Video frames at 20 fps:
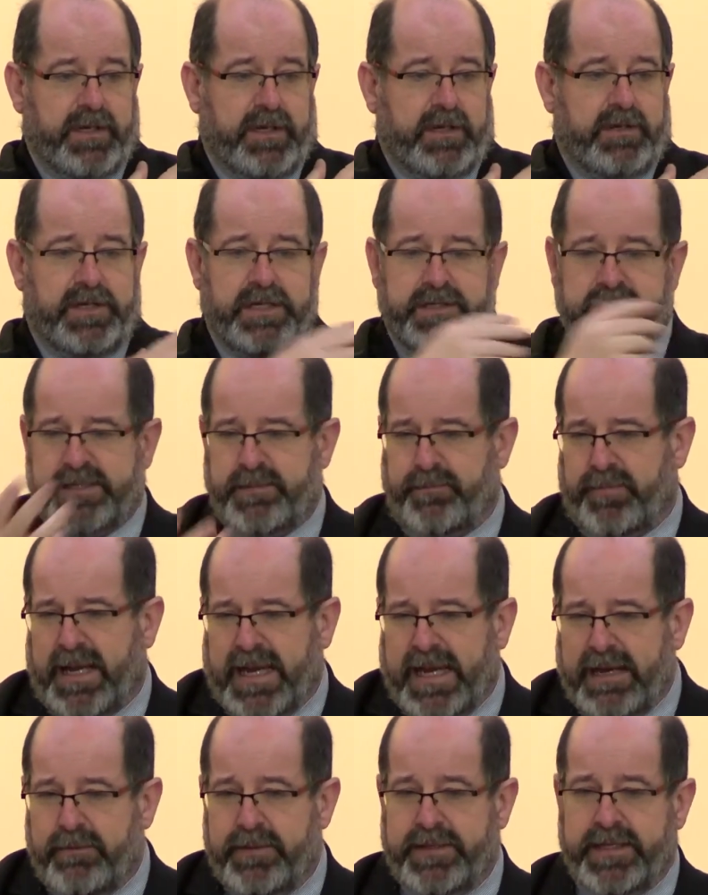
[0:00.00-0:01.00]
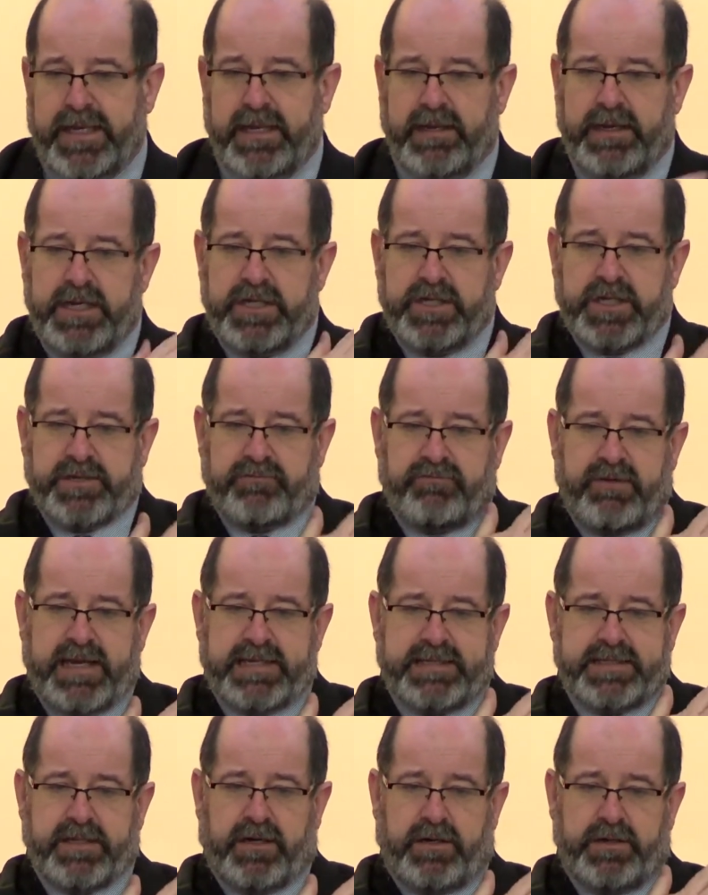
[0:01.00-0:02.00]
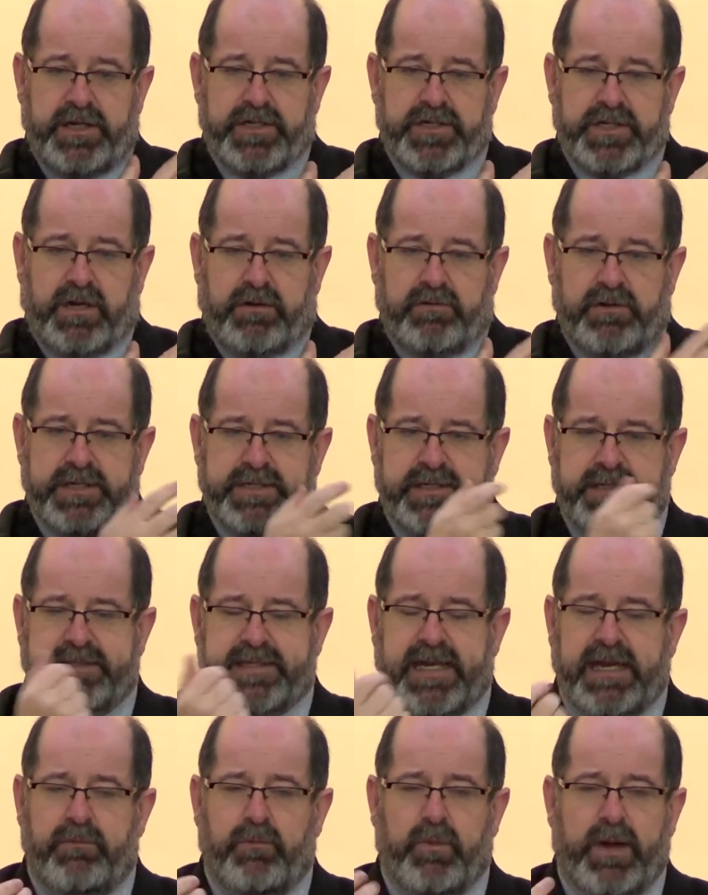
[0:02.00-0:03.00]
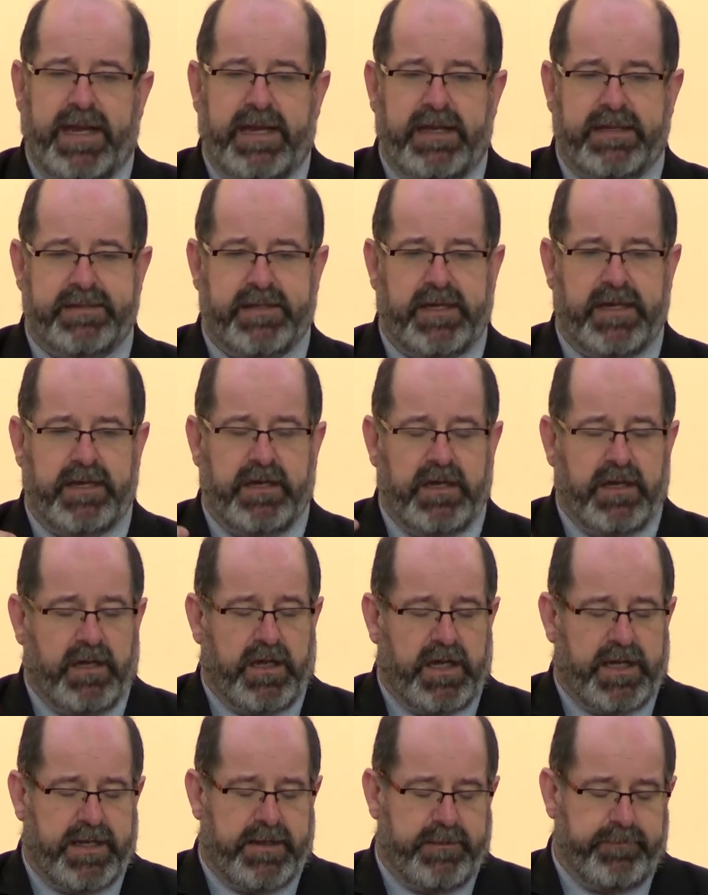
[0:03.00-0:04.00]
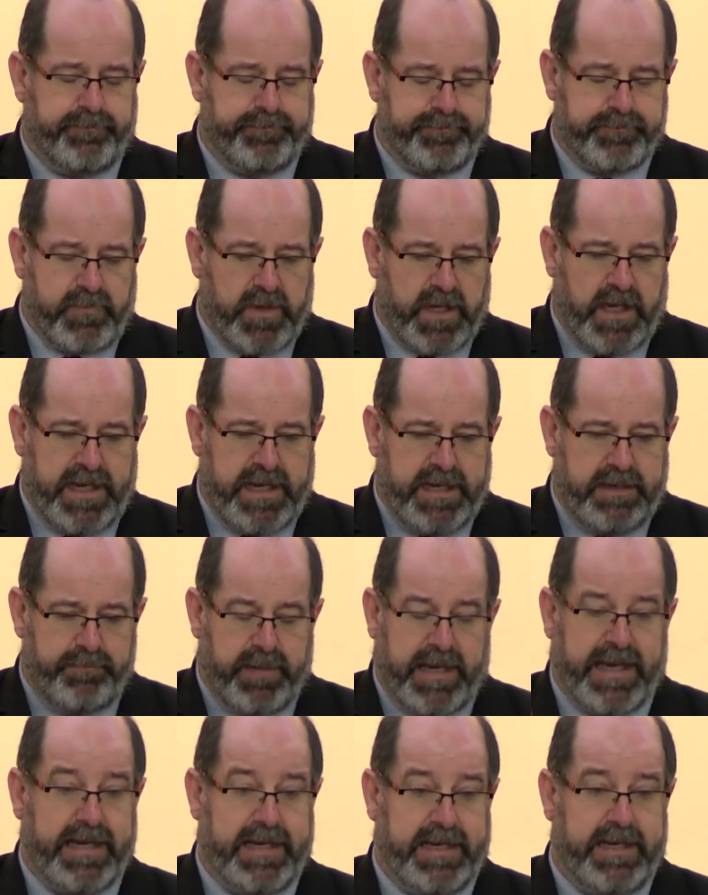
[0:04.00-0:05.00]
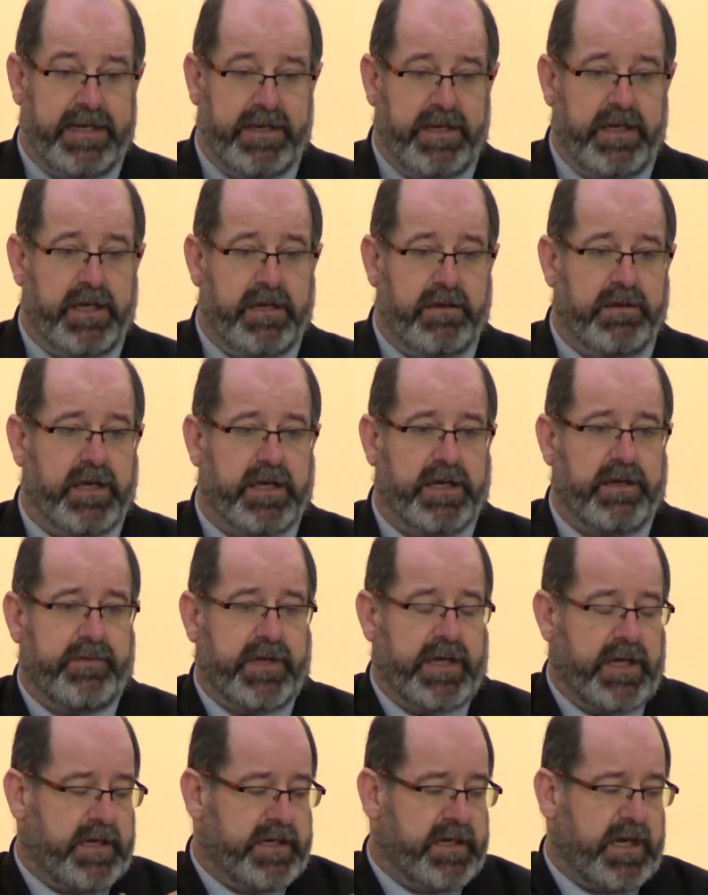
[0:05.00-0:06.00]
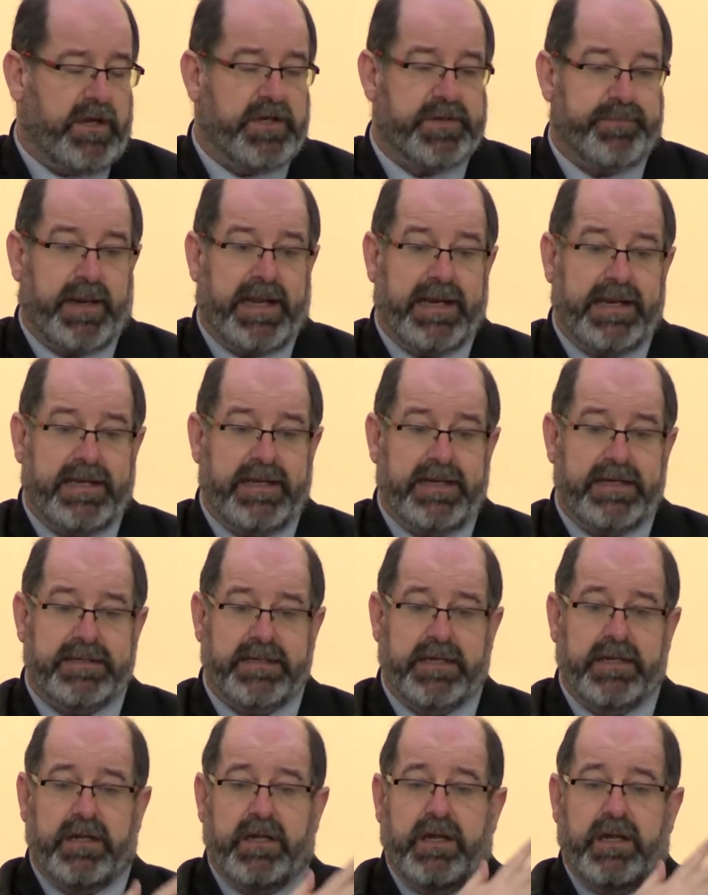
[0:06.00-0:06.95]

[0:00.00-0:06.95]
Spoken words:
He doesn't play with it. He just rests it on his shoulder. It's the same weight as a blanket, kind of a close blanket.